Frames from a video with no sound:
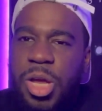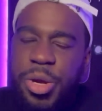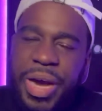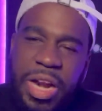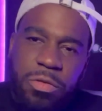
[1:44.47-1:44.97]

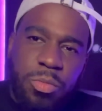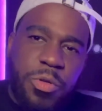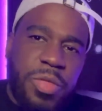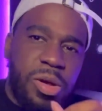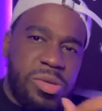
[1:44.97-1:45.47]
You got to
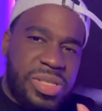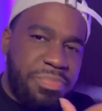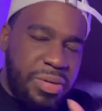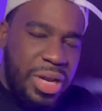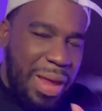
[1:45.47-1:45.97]
remove
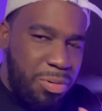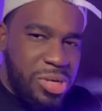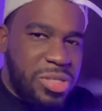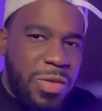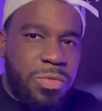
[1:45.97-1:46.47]
that
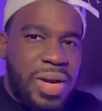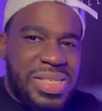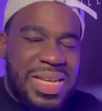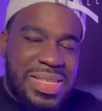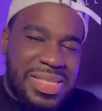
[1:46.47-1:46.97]
personal
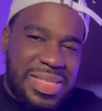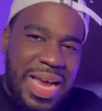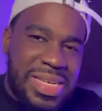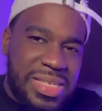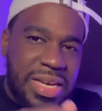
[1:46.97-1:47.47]
information that's
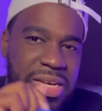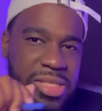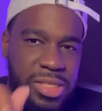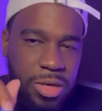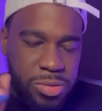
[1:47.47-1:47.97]
attached
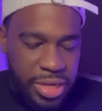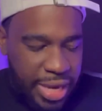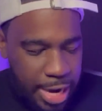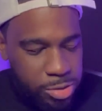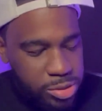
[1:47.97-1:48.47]
to those
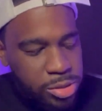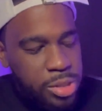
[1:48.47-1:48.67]
accounts.